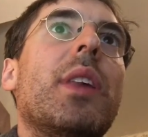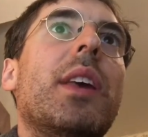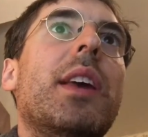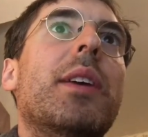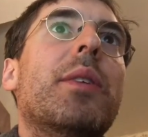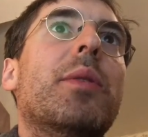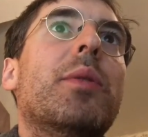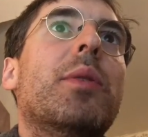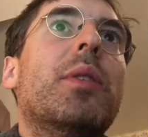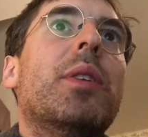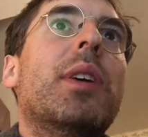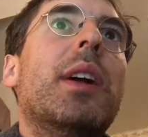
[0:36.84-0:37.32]

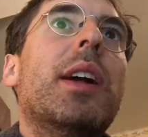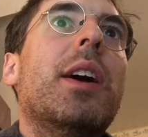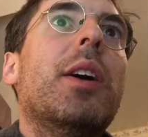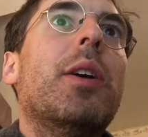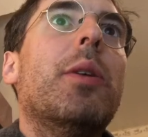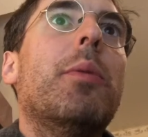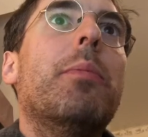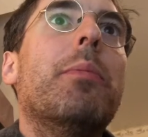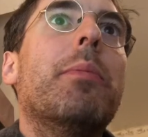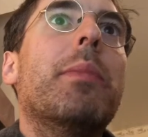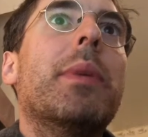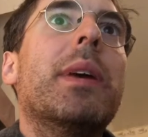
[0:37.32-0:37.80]
it will
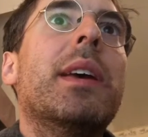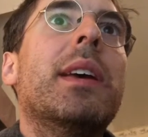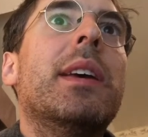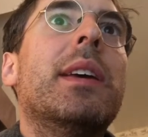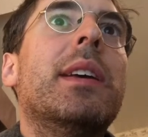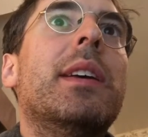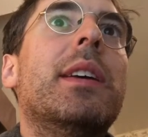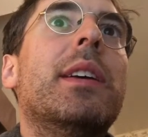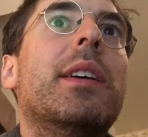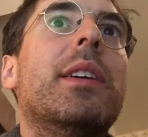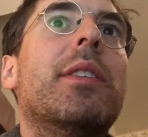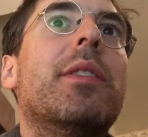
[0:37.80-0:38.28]
help
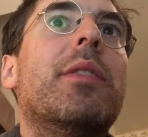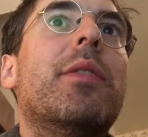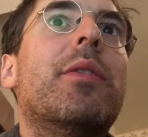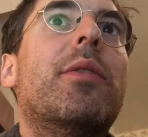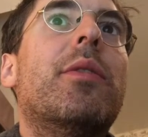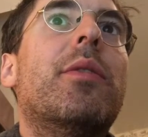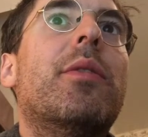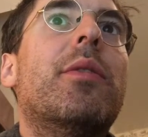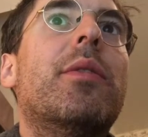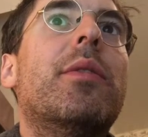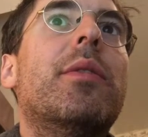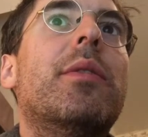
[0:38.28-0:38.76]
me
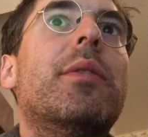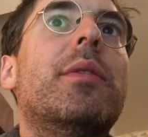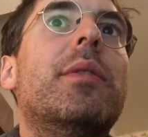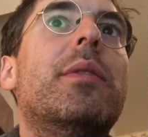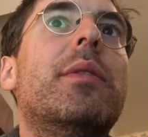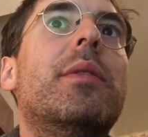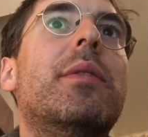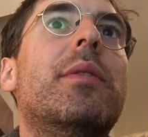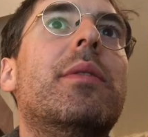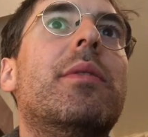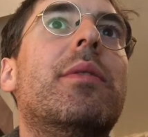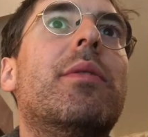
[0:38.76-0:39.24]

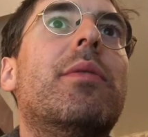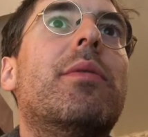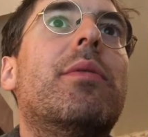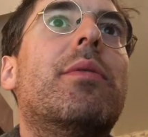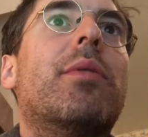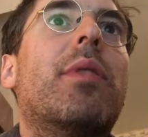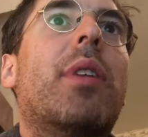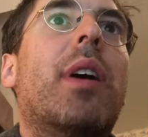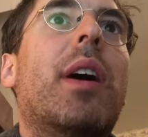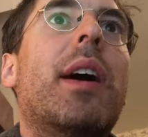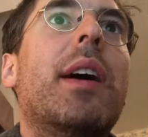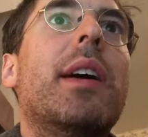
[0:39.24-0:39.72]

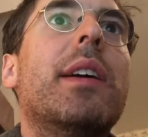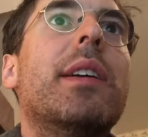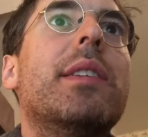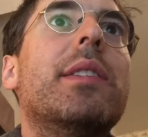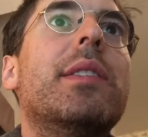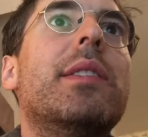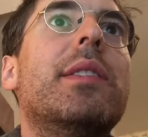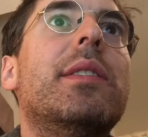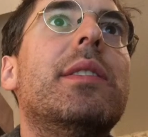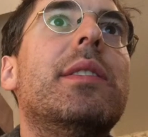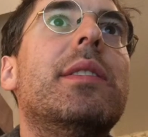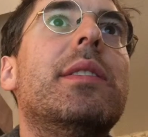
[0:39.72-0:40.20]
write
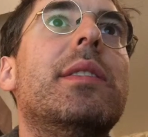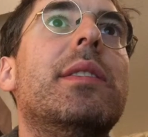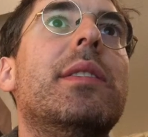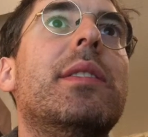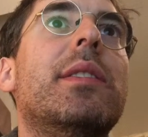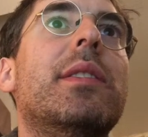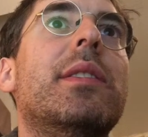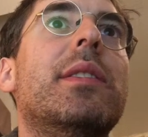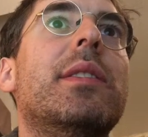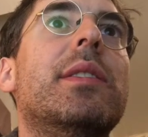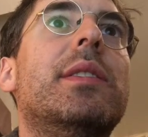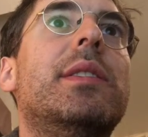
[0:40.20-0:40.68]

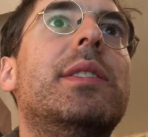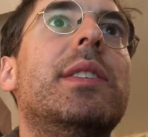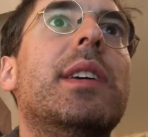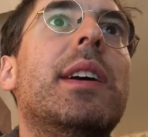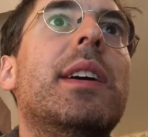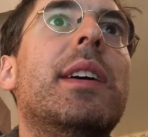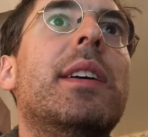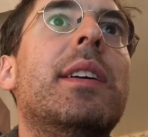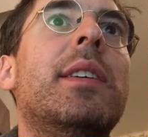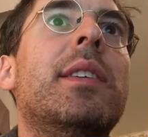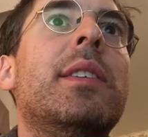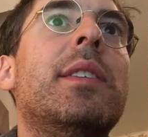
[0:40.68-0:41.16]

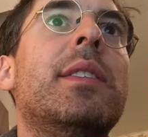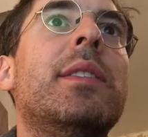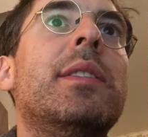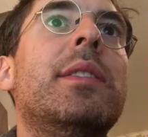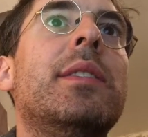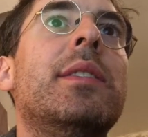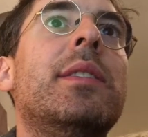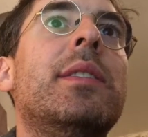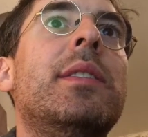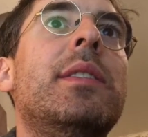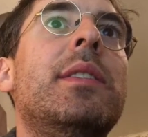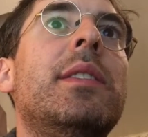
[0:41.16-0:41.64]

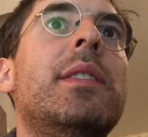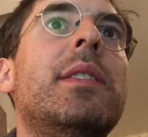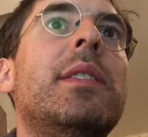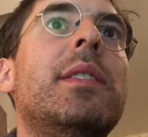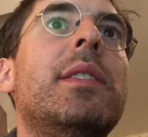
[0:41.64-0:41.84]
down